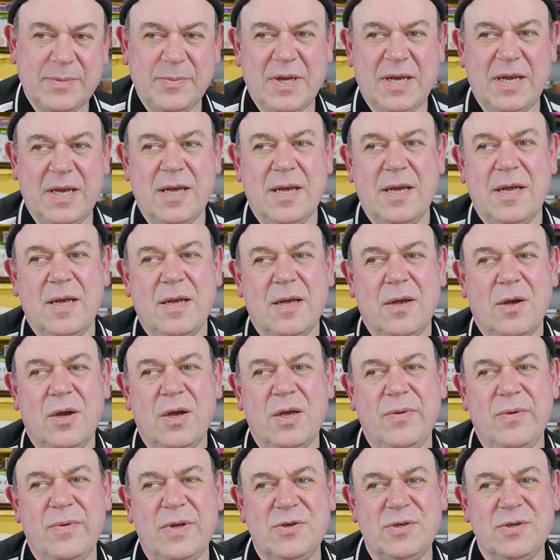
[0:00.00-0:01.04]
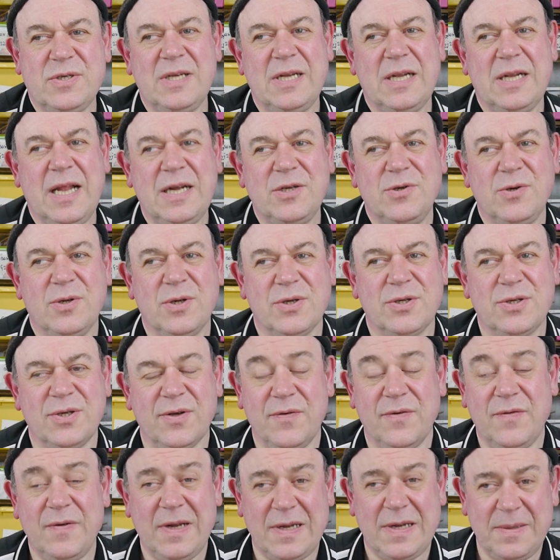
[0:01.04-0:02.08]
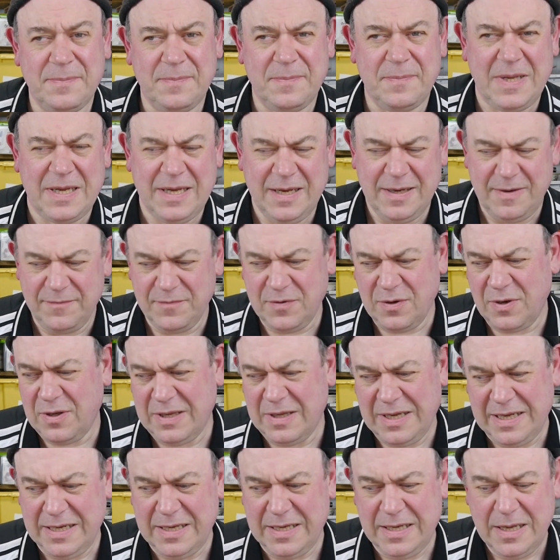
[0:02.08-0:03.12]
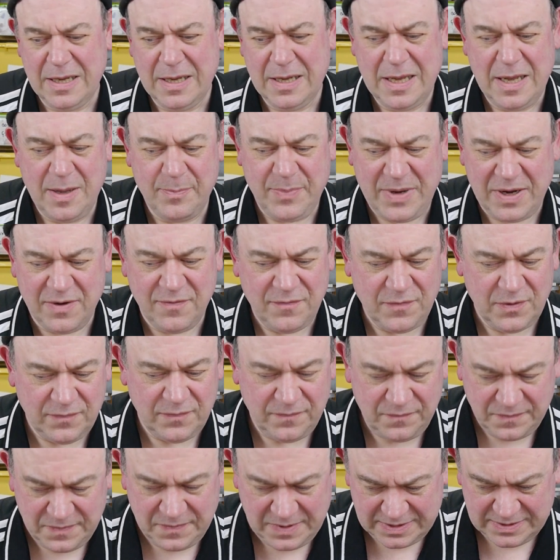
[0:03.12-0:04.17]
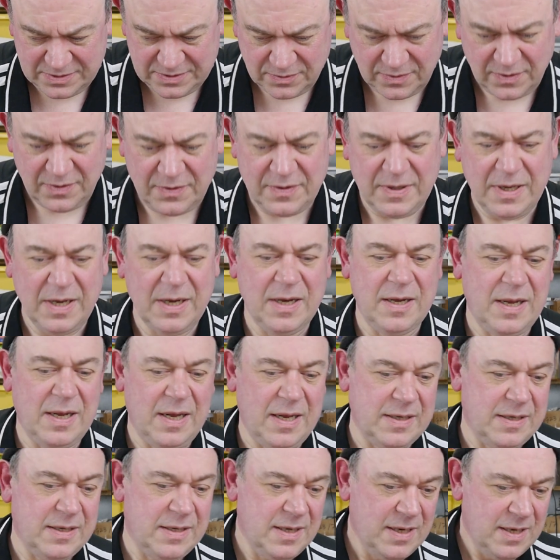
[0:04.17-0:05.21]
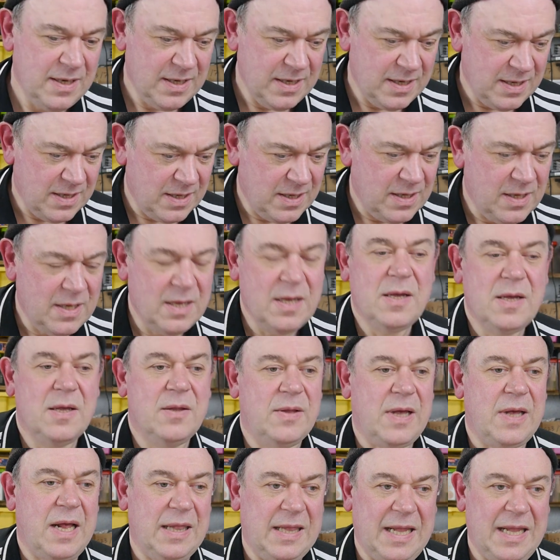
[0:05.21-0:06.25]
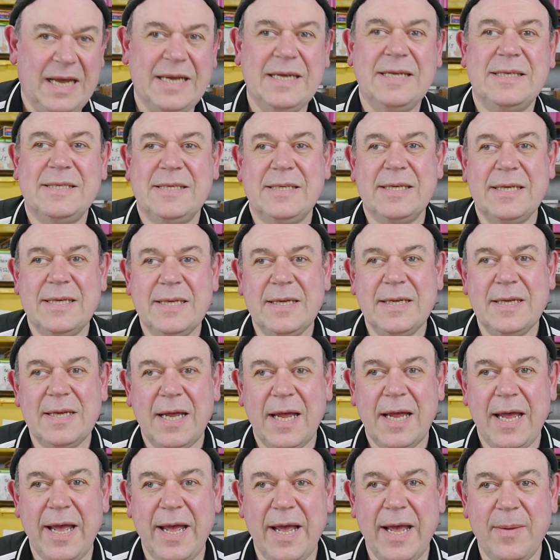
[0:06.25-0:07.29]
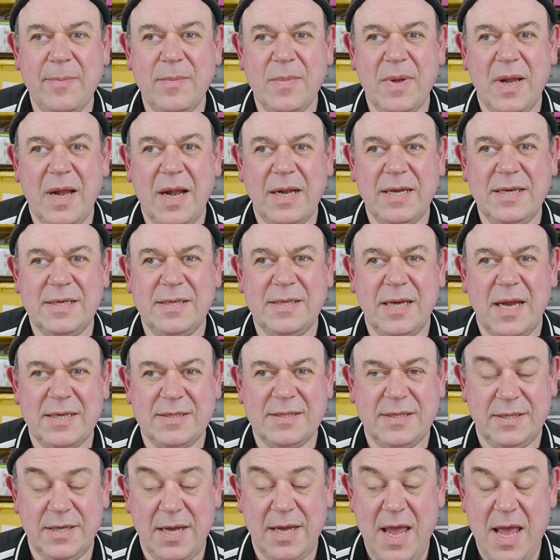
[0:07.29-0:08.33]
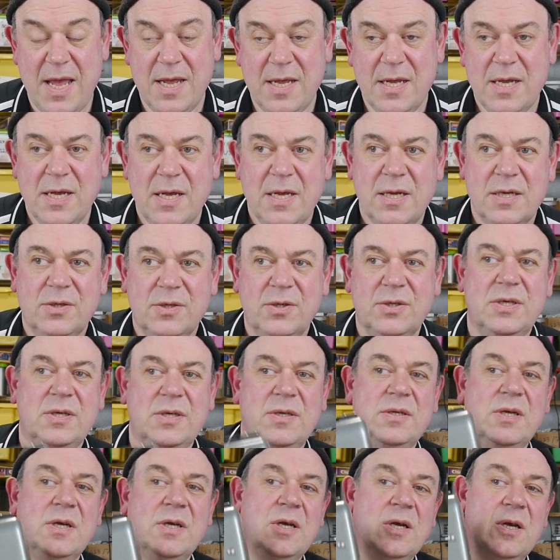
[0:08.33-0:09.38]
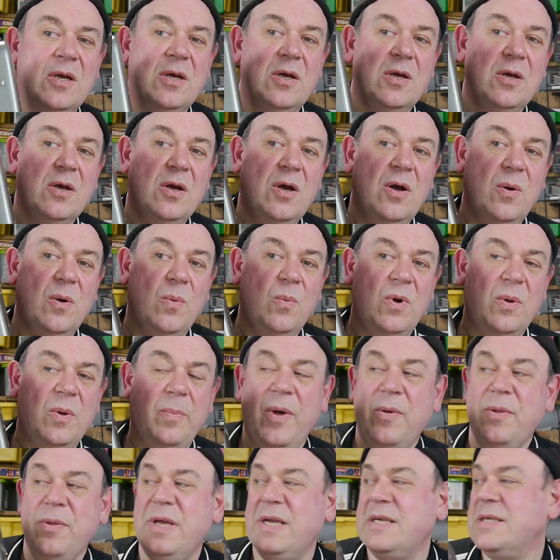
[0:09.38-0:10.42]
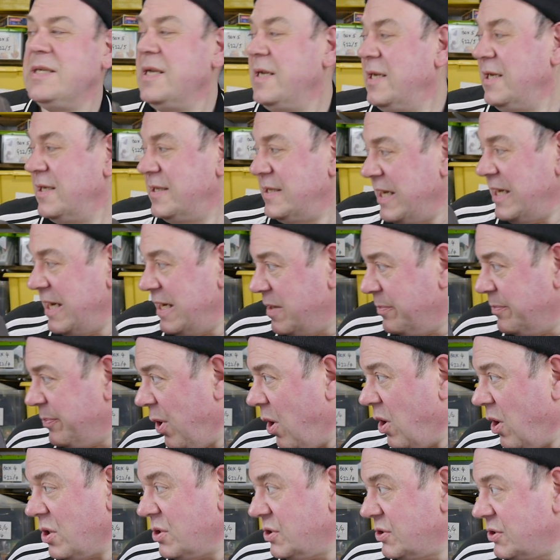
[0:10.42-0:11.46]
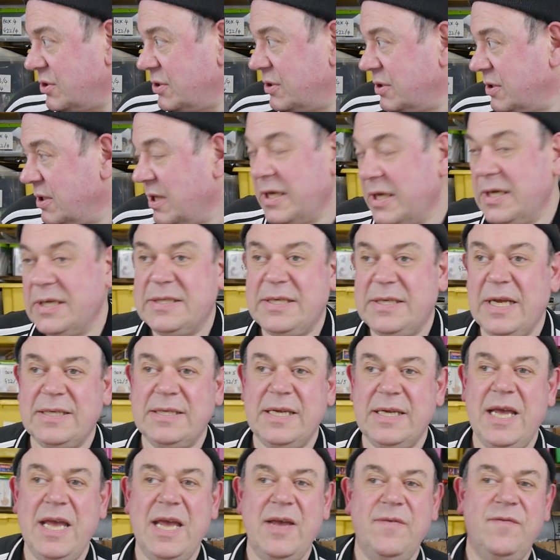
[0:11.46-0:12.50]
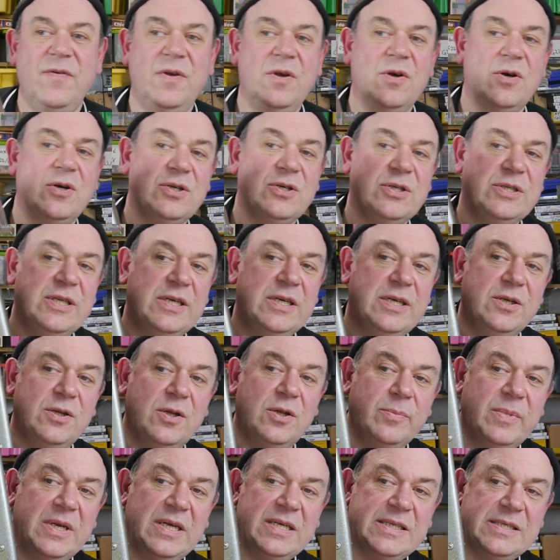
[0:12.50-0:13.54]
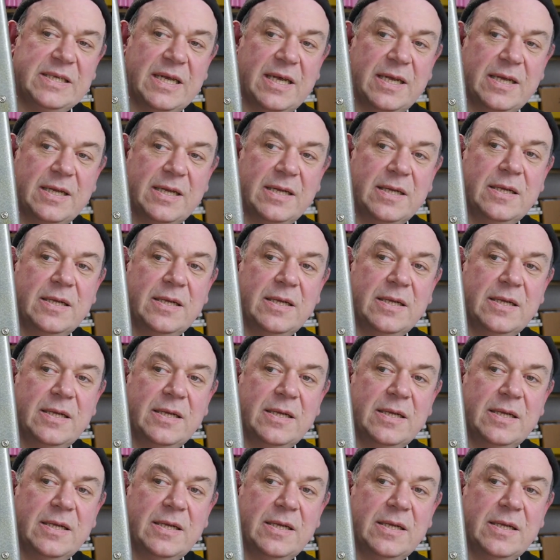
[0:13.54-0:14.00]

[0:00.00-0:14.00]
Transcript: to me, "Oh, you're interested in electrical stuff?" I'm like, I've got like a bag full of this other thing and that light. Um, and he said, I said, "Yeah." So he says, "Oh, what about this?" And it's in a box, and it says A V O signal meter.